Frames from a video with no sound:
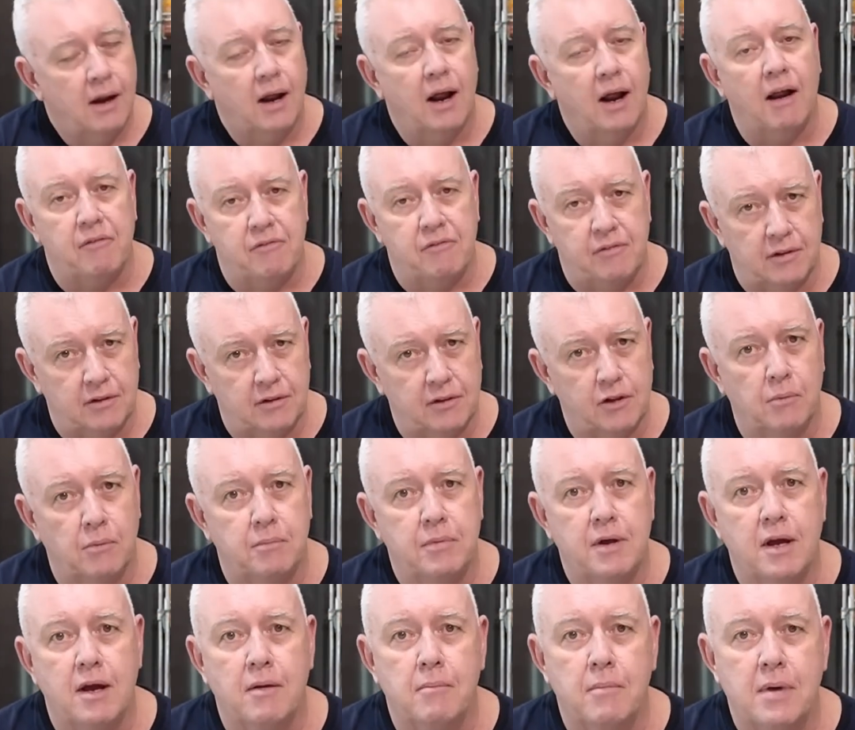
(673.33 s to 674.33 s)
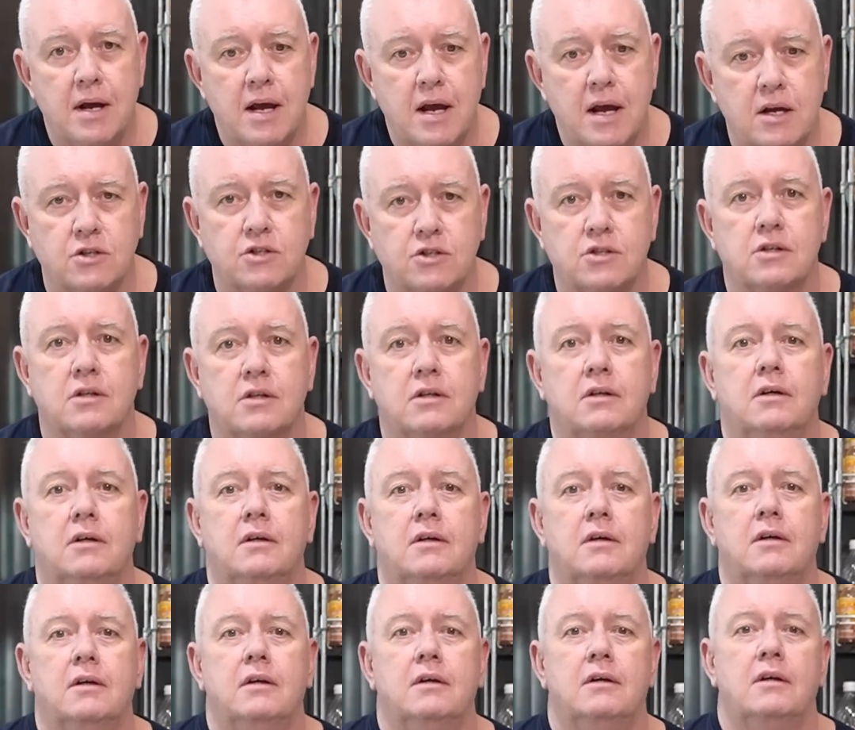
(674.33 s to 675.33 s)
I think they'll be amazed.
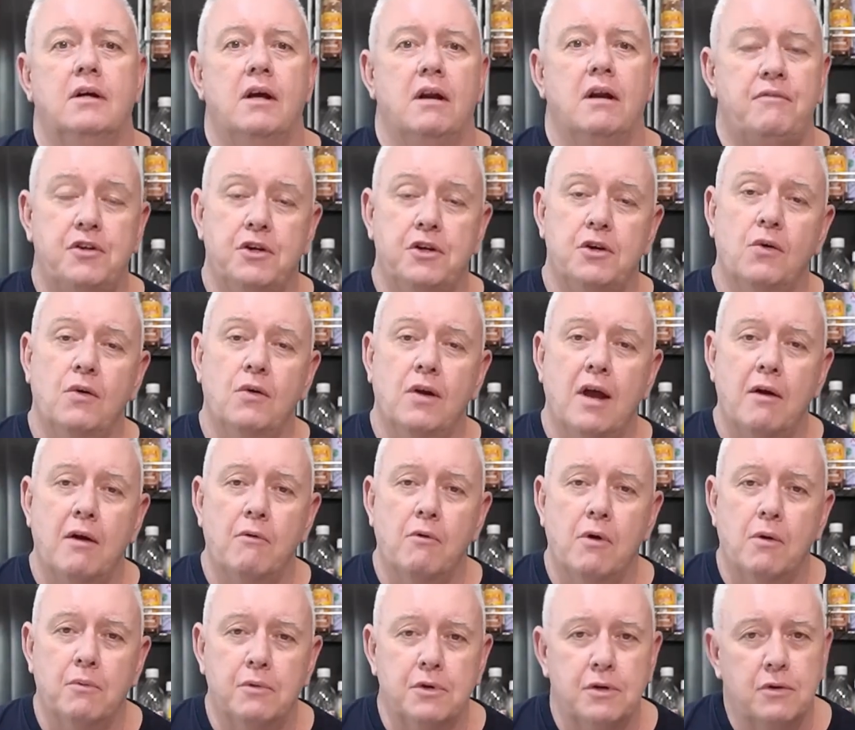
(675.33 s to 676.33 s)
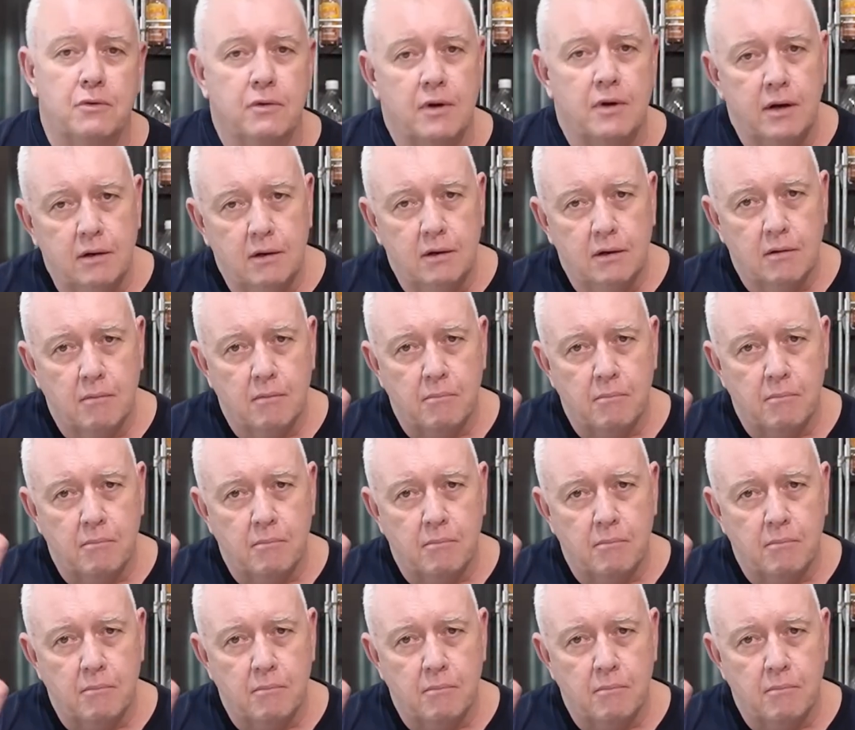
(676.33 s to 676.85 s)
And if you do like what we're doing,